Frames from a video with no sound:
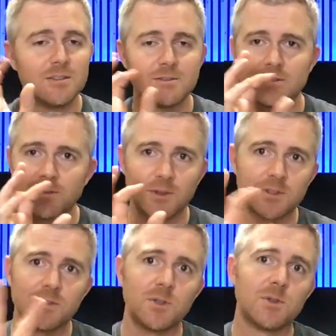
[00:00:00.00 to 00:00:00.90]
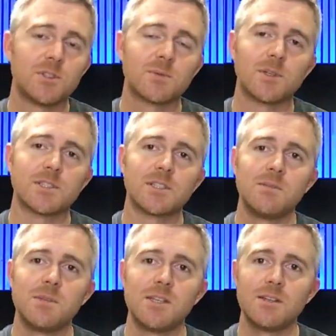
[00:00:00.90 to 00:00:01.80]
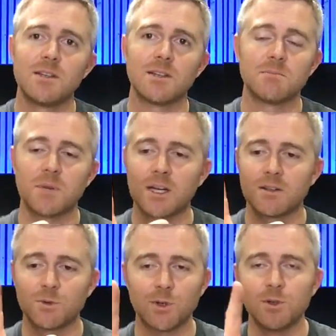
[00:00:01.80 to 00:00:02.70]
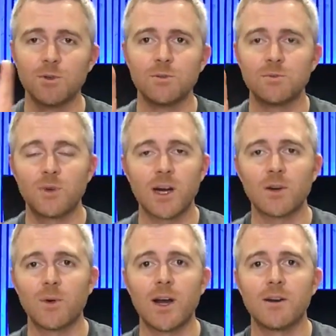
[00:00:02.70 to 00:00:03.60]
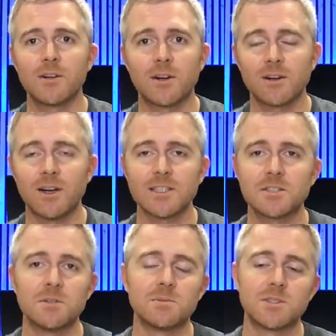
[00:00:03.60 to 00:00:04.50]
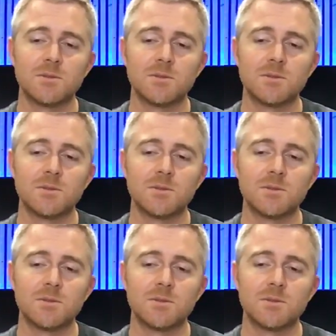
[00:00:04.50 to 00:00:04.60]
so those of you who just want to see me and my crew running around in our costumes,